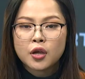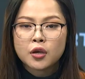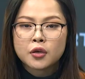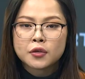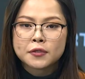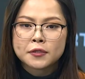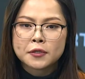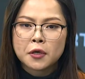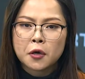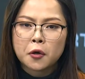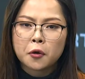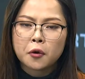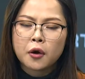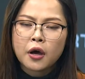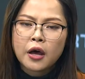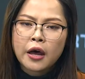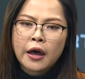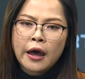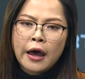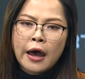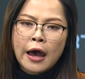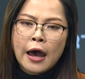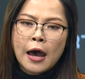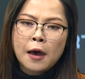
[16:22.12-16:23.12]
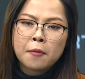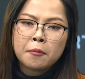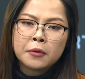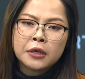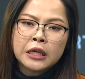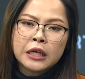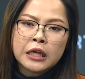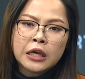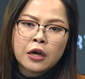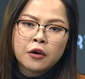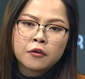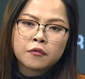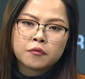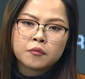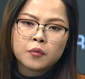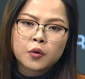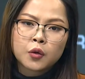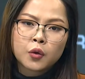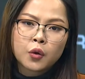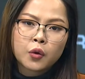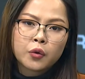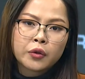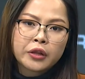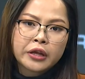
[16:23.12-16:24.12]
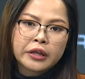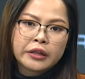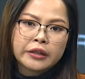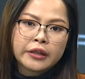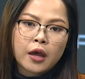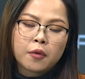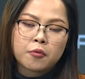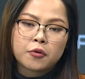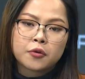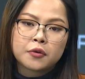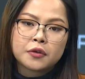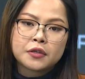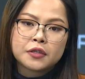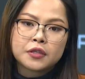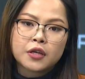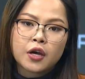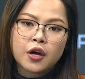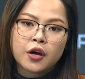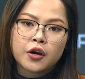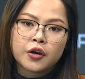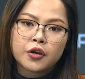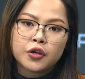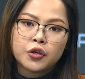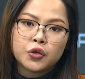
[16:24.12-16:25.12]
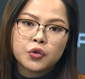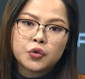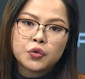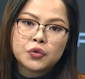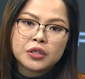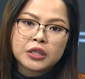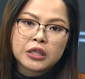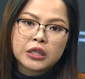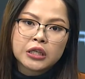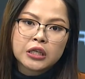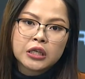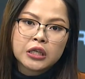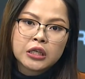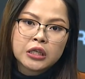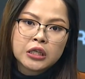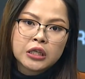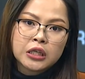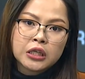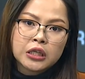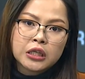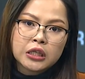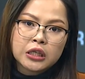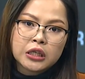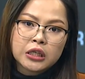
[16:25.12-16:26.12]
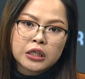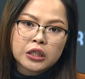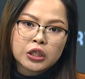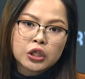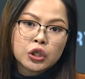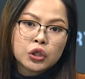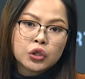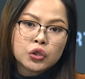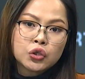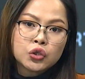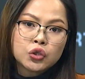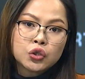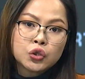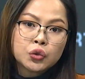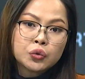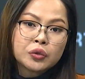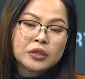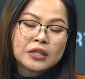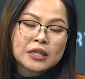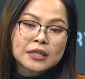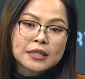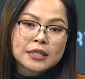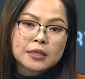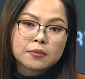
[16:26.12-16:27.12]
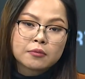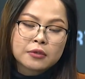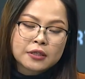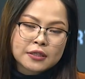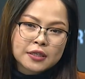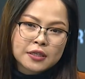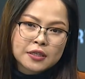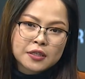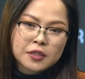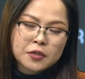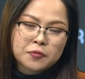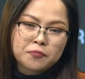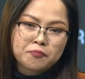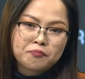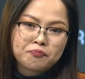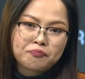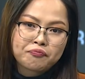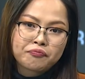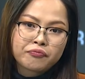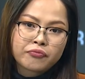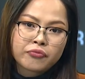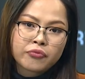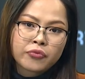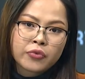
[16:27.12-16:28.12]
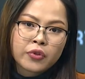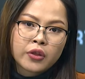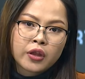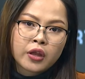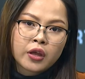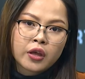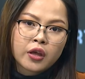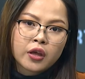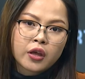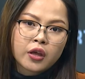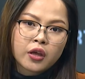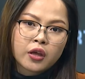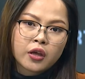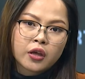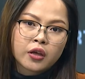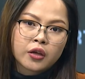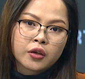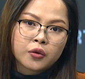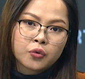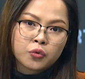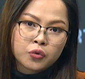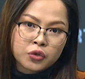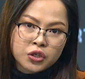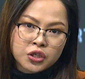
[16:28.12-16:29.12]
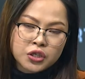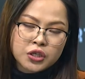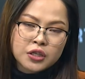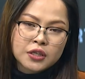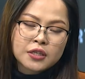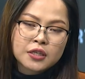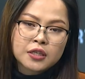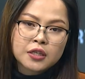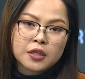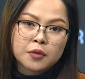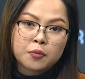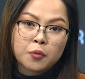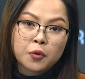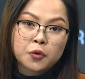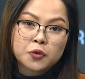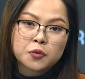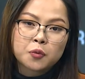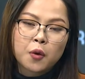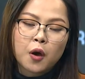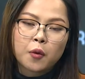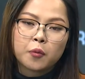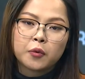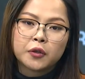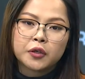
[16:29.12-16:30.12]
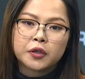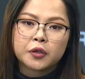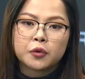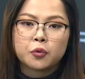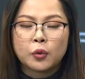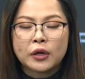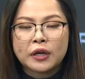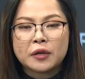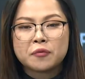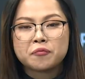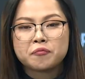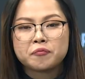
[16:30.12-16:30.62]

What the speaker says: So how many of Mongolian libraries are using the Dewey Decimal system, which is the most popular one?